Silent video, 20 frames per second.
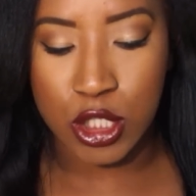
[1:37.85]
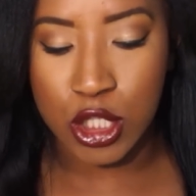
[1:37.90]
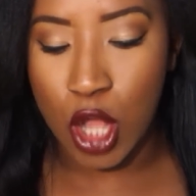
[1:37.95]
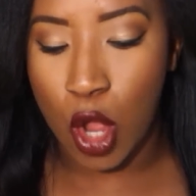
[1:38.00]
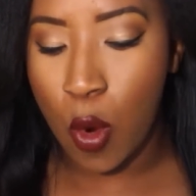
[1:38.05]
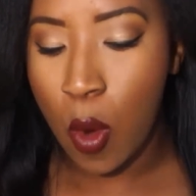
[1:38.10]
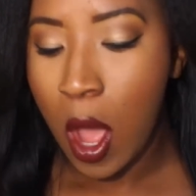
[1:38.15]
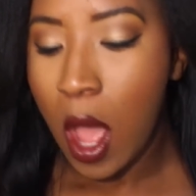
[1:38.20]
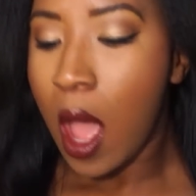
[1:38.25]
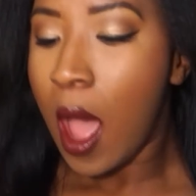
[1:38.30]

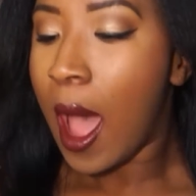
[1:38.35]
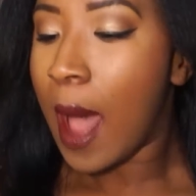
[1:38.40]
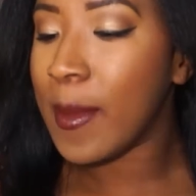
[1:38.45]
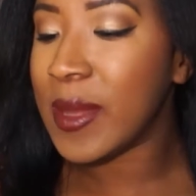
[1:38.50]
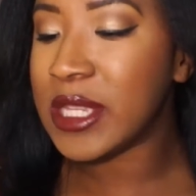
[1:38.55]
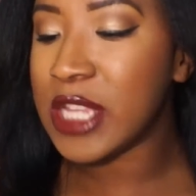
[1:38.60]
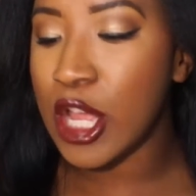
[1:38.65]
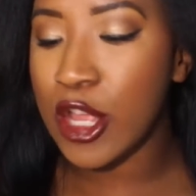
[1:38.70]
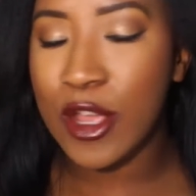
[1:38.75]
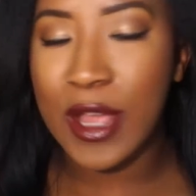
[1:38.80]
So I'm
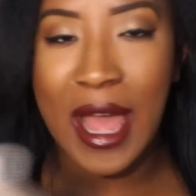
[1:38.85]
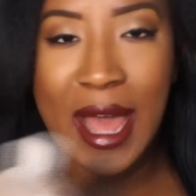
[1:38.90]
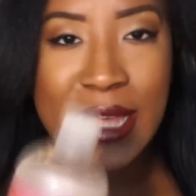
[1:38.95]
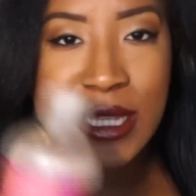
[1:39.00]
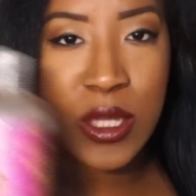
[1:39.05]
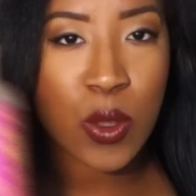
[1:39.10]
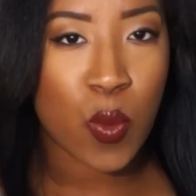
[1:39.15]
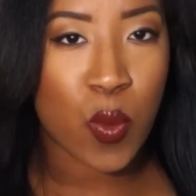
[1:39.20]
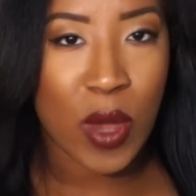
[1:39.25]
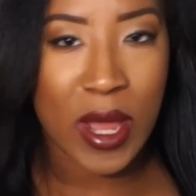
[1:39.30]
gonna tell you
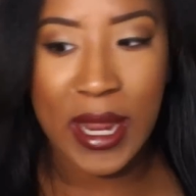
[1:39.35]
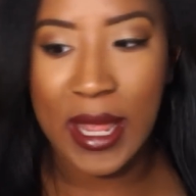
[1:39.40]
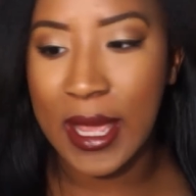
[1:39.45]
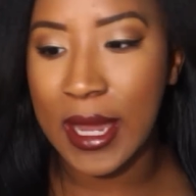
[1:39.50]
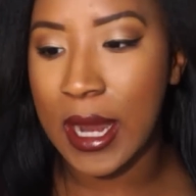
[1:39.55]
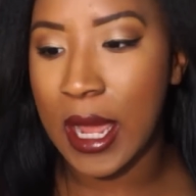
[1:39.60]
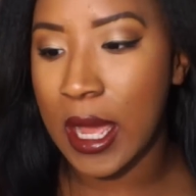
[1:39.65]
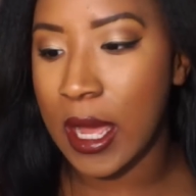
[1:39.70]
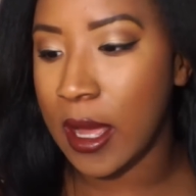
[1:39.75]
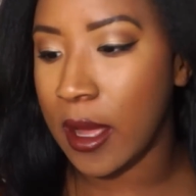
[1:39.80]
guys what
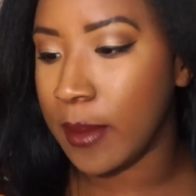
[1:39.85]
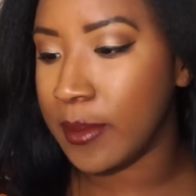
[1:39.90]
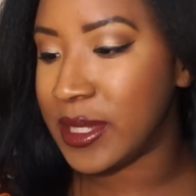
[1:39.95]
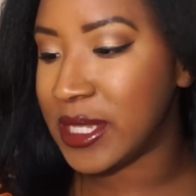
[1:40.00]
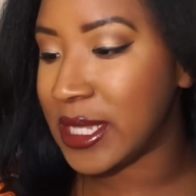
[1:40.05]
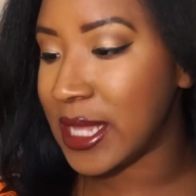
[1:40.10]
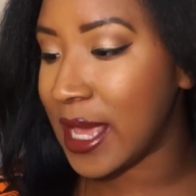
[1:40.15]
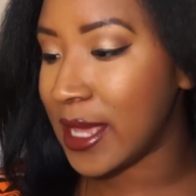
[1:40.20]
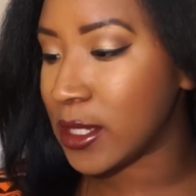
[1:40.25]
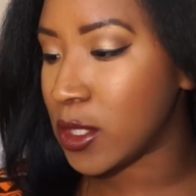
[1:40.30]
it
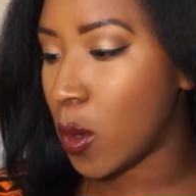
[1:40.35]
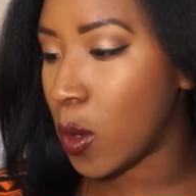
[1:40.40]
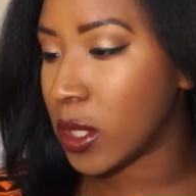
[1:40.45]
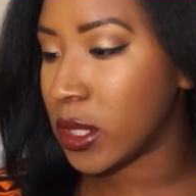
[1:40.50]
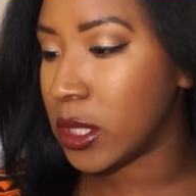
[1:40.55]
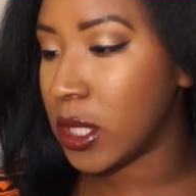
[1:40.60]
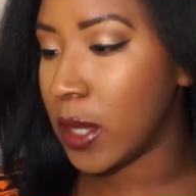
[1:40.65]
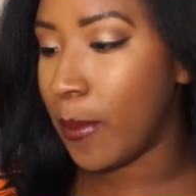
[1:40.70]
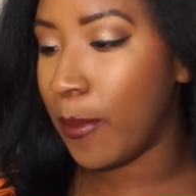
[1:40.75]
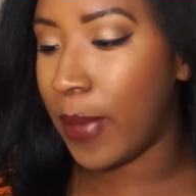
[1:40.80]
says
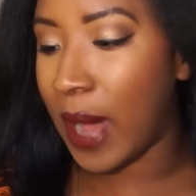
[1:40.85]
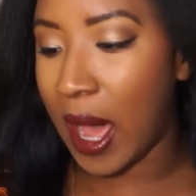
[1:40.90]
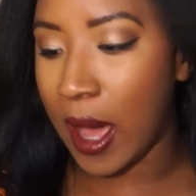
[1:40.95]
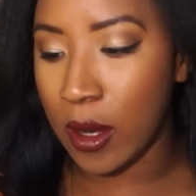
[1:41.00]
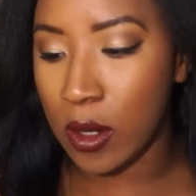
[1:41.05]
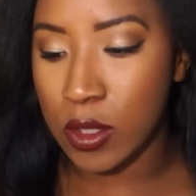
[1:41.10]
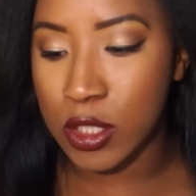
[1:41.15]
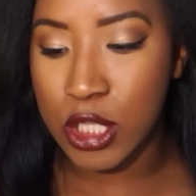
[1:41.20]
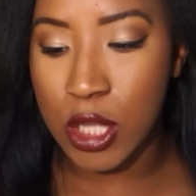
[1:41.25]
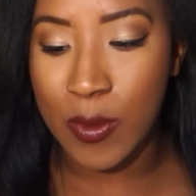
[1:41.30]
on the
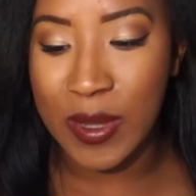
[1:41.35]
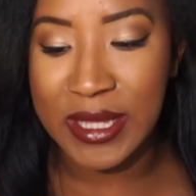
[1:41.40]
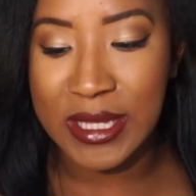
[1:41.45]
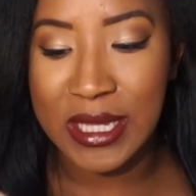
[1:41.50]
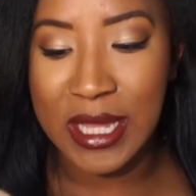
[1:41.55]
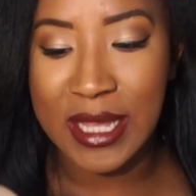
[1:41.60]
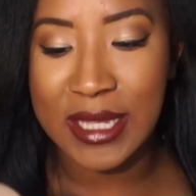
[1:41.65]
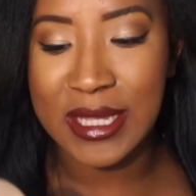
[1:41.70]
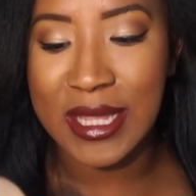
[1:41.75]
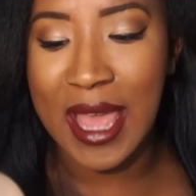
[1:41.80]
bottle. So it
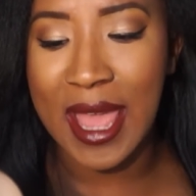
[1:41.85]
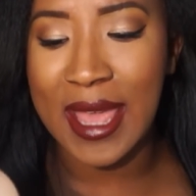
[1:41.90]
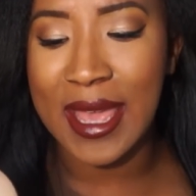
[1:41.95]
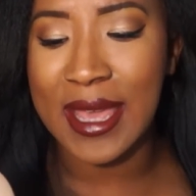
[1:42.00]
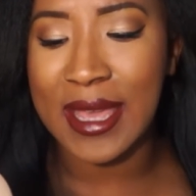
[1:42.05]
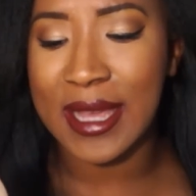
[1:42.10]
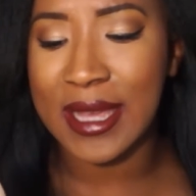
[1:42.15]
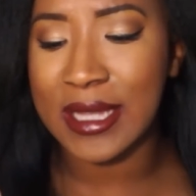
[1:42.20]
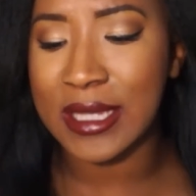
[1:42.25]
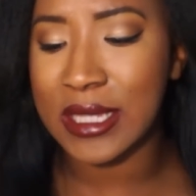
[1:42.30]
says that
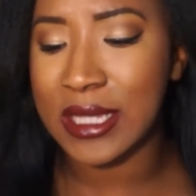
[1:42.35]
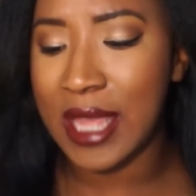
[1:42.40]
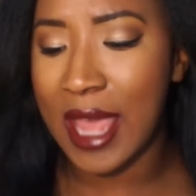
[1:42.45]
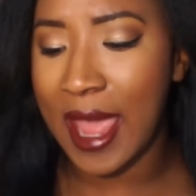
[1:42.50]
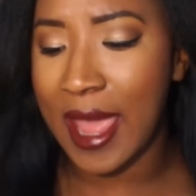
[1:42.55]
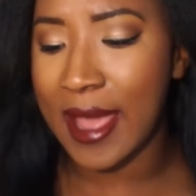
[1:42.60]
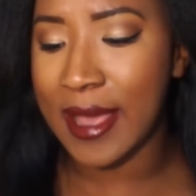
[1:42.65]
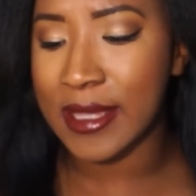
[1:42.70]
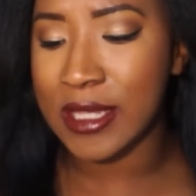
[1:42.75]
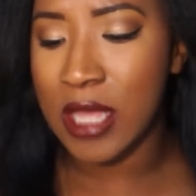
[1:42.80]
it
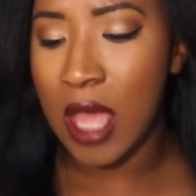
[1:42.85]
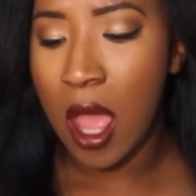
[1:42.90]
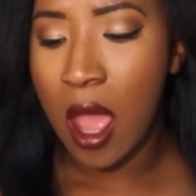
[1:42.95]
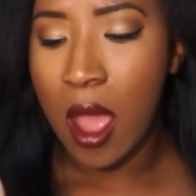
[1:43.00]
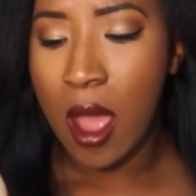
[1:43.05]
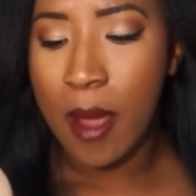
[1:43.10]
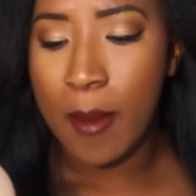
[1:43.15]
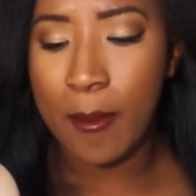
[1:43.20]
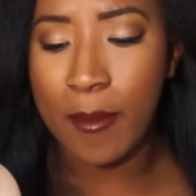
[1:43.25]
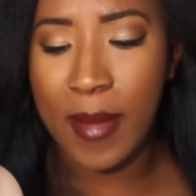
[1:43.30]
contains
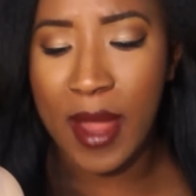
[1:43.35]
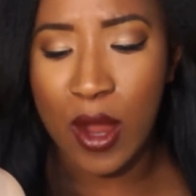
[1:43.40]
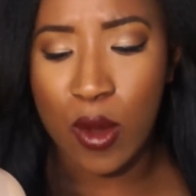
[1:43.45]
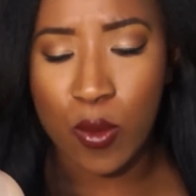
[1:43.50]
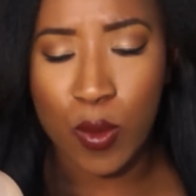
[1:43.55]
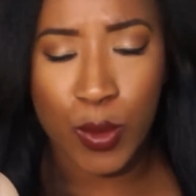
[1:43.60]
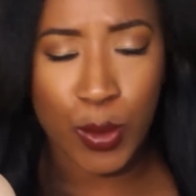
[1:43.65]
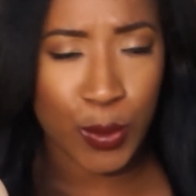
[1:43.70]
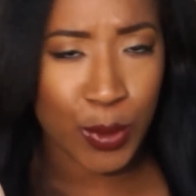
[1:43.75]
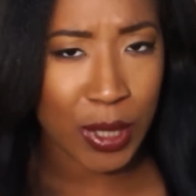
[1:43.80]

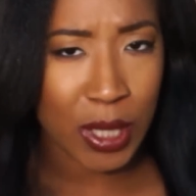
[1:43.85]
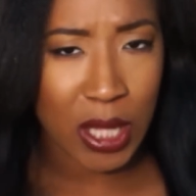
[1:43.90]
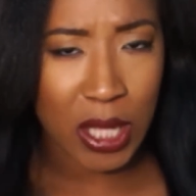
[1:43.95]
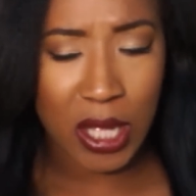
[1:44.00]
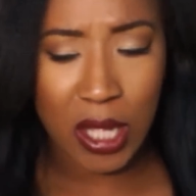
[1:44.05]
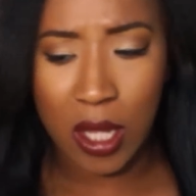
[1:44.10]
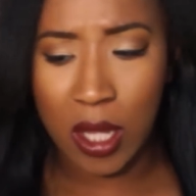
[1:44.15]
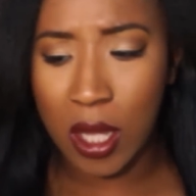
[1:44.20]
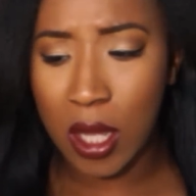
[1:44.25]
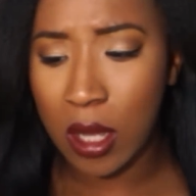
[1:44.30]

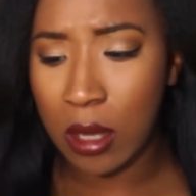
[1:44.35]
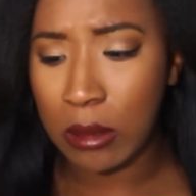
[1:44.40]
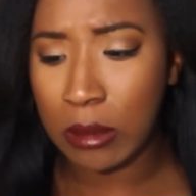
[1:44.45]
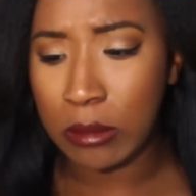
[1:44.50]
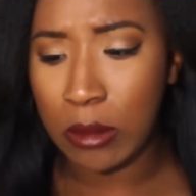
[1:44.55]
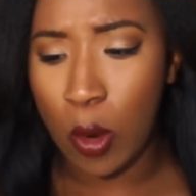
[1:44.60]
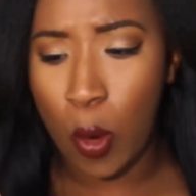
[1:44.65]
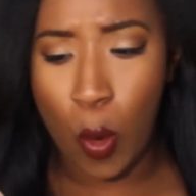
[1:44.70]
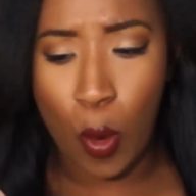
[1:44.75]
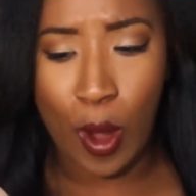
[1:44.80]
marula
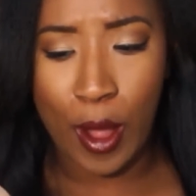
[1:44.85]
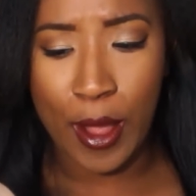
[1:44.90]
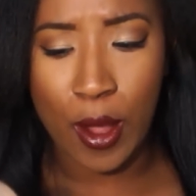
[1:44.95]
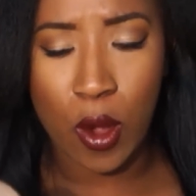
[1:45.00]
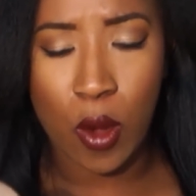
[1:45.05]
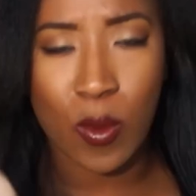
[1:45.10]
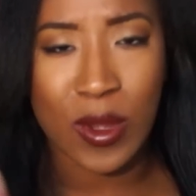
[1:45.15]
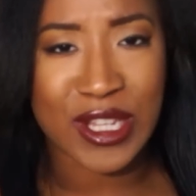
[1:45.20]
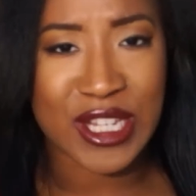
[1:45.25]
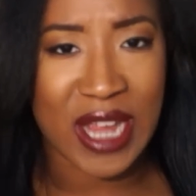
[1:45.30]

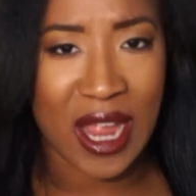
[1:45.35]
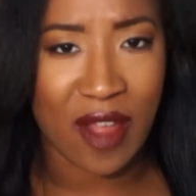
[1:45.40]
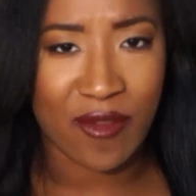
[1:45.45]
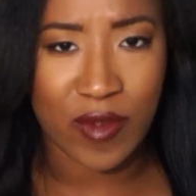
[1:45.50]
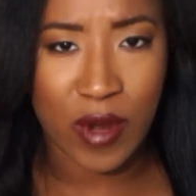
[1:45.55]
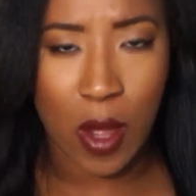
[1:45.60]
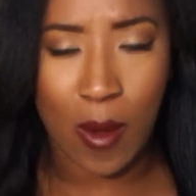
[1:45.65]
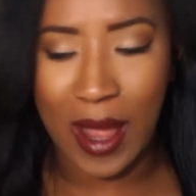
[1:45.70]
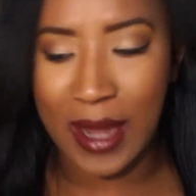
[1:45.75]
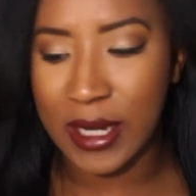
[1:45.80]
oil, which I
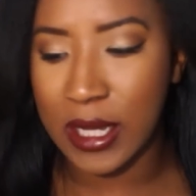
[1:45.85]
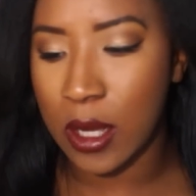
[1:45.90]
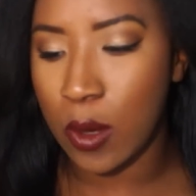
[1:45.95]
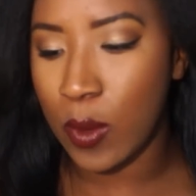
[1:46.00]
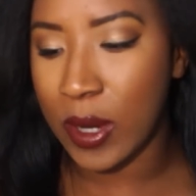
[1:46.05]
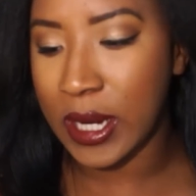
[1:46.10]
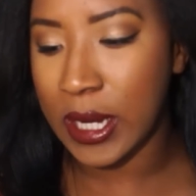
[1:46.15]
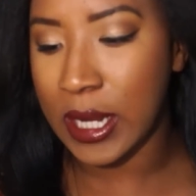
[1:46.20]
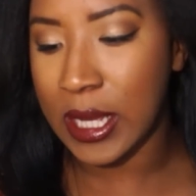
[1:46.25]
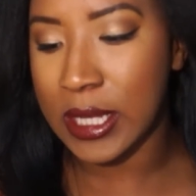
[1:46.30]
have no idea
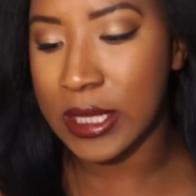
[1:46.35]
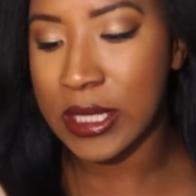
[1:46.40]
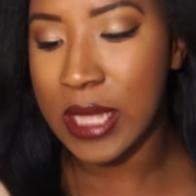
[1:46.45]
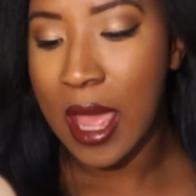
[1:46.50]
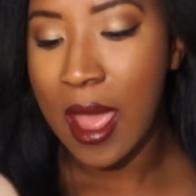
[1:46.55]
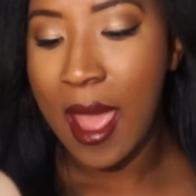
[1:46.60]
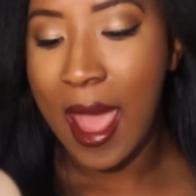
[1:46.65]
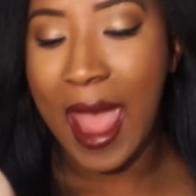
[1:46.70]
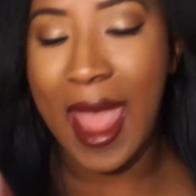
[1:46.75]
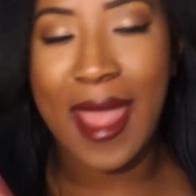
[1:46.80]
what it is,
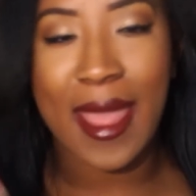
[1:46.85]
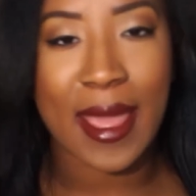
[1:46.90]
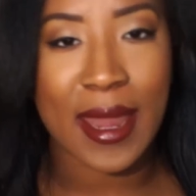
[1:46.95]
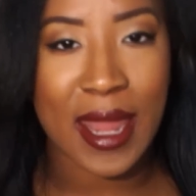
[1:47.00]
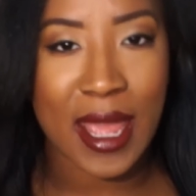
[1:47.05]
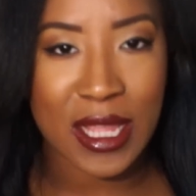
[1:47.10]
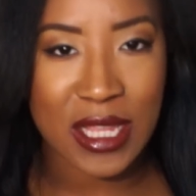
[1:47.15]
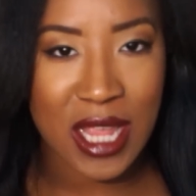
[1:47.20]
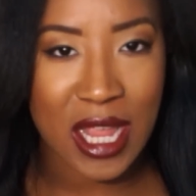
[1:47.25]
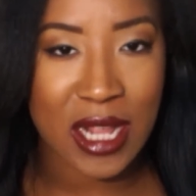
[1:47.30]
and
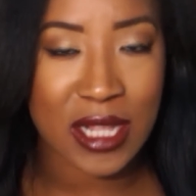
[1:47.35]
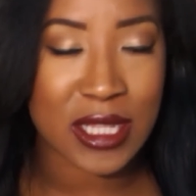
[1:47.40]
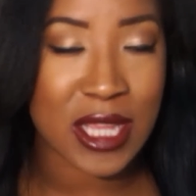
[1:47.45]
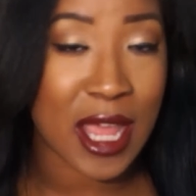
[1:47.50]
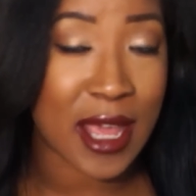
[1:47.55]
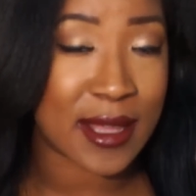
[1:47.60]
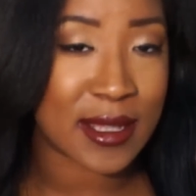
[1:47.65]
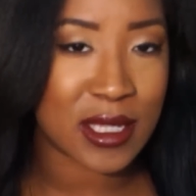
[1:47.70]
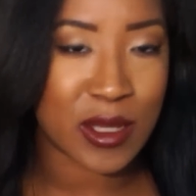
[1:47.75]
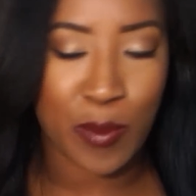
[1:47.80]
it
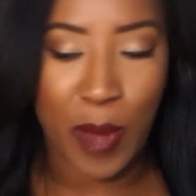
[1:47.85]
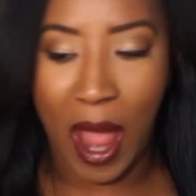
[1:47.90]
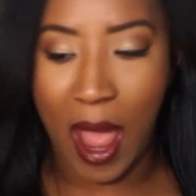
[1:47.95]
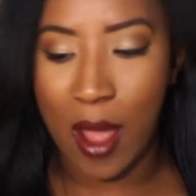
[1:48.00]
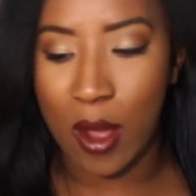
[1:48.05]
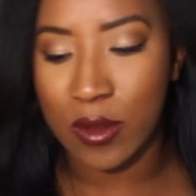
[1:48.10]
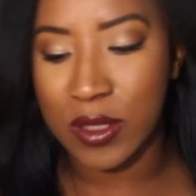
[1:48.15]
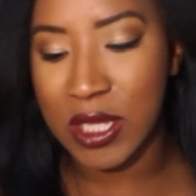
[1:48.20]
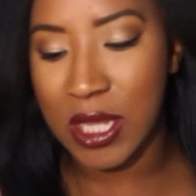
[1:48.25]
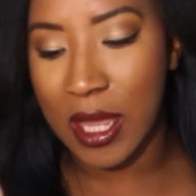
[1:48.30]
contains
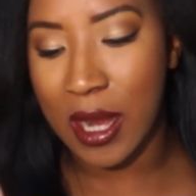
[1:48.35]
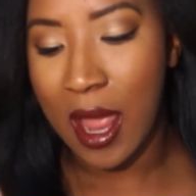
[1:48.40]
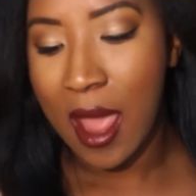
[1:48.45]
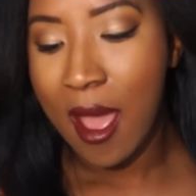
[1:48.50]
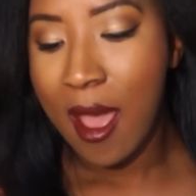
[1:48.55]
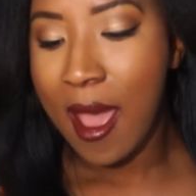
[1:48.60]
biotin.